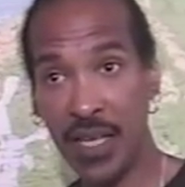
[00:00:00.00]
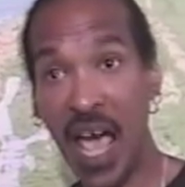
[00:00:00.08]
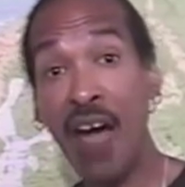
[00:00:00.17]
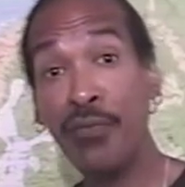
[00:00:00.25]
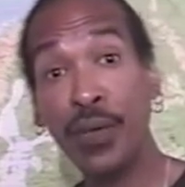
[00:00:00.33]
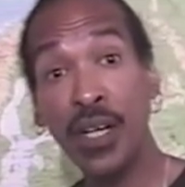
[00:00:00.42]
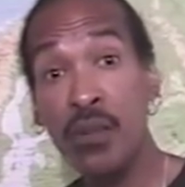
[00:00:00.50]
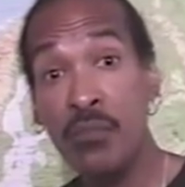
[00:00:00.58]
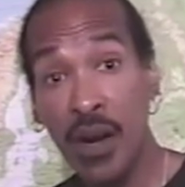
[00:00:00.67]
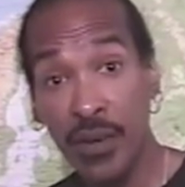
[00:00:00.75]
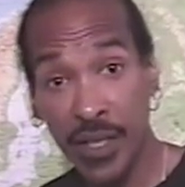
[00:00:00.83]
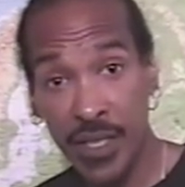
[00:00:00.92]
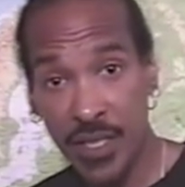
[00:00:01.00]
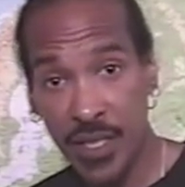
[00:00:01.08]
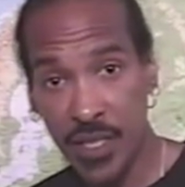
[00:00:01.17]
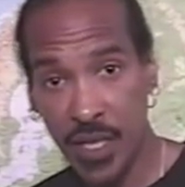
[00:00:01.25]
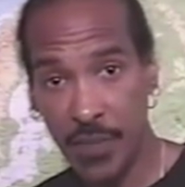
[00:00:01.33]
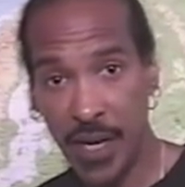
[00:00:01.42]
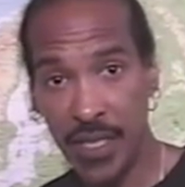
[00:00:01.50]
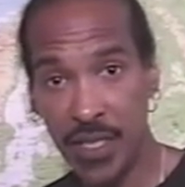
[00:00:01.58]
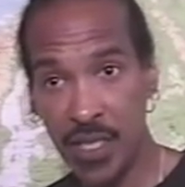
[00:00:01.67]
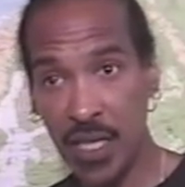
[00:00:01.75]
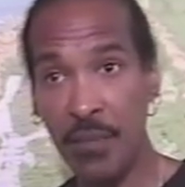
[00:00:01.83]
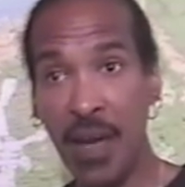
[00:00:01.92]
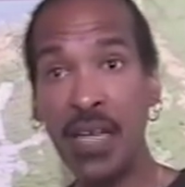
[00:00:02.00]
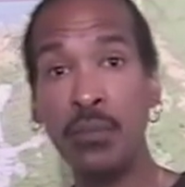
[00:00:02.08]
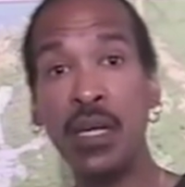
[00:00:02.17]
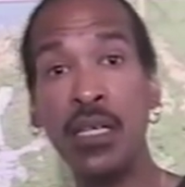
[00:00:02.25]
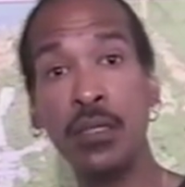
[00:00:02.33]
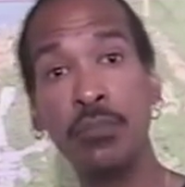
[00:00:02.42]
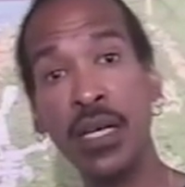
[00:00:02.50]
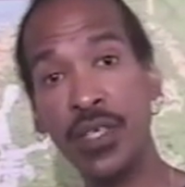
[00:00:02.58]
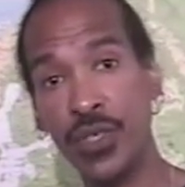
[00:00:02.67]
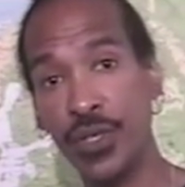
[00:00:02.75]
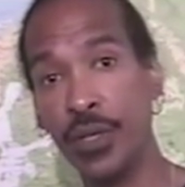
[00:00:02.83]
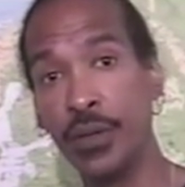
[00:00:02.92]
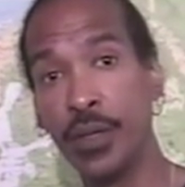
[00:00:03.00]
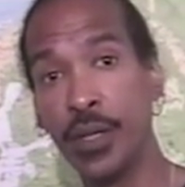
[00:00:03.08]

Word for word: African Americans are Semite. Semite means mixture.